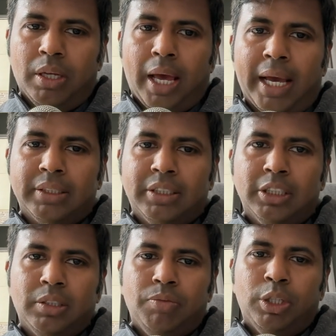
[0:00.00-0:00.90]

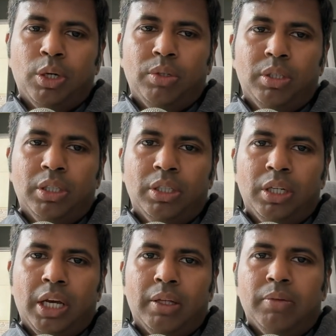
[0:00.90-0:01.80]
accessed without
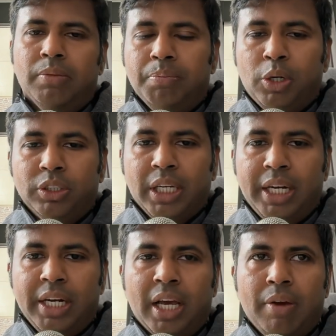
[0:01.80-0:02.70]
because they
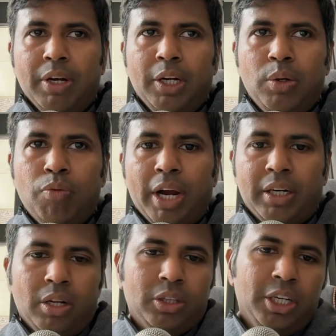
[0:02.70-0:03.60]
didn't have any
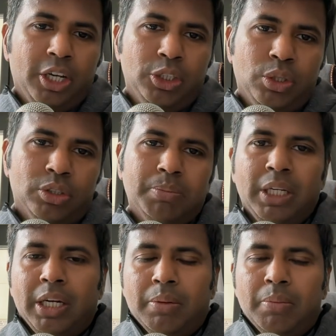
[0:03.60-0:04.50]
two-factor authentication or
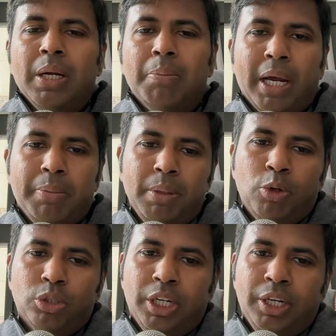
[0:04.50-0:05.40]
something. It might be
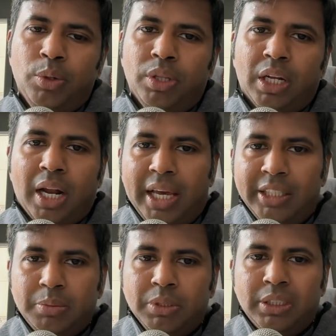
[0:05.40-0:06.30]
mostly due to the
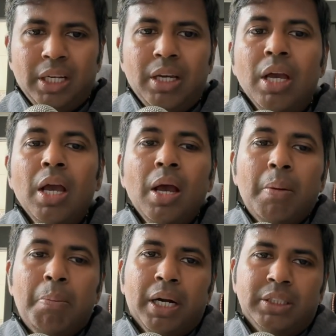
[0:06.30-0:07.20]
client's mistake,
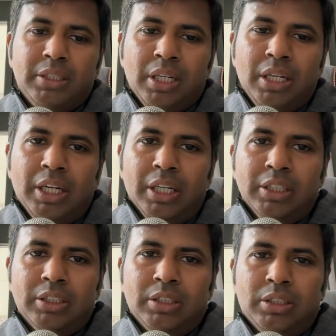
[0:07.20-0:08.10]
but still it
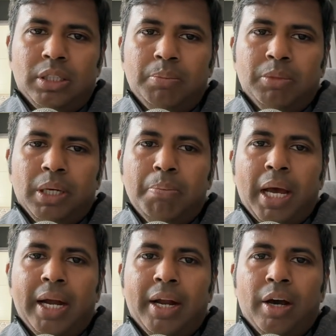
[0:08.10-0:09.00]
is something
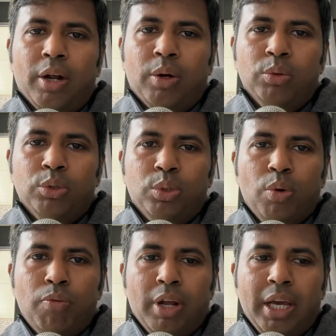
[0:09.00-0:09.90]
bad around
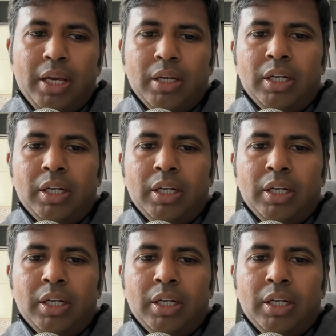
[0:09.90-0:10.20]
Snowflake.